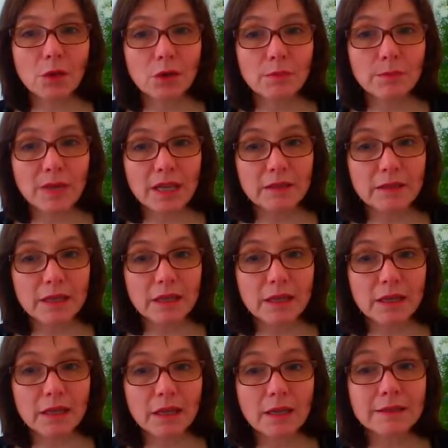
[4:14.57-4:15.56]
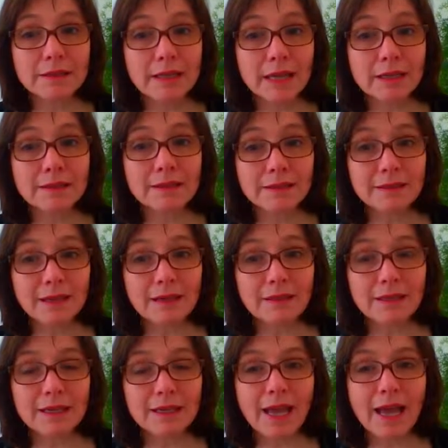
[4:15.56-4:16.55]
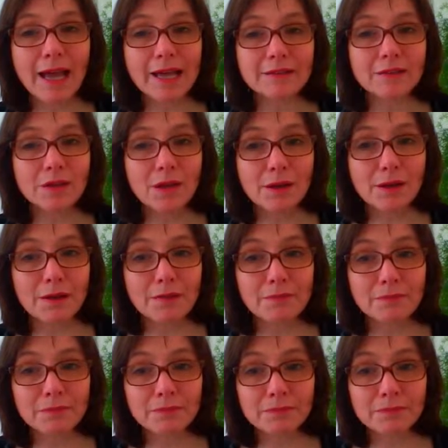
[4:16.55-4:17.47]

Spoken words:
Gurmendi, did study at a